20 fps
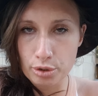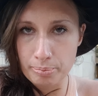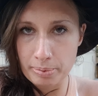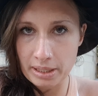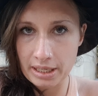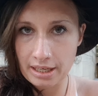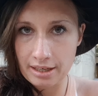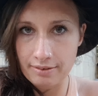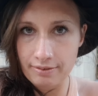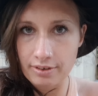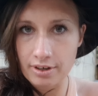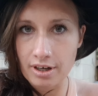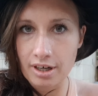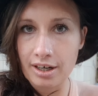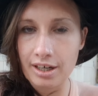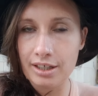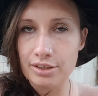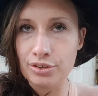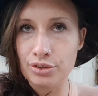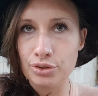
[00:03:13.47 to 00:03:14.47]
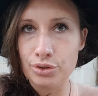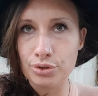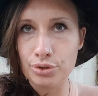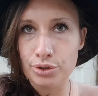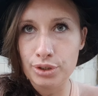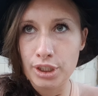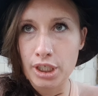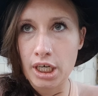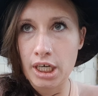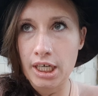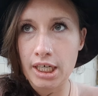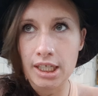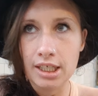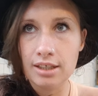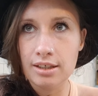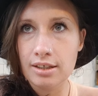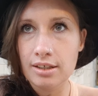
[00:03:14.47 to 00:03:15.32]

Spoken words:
behaviour and your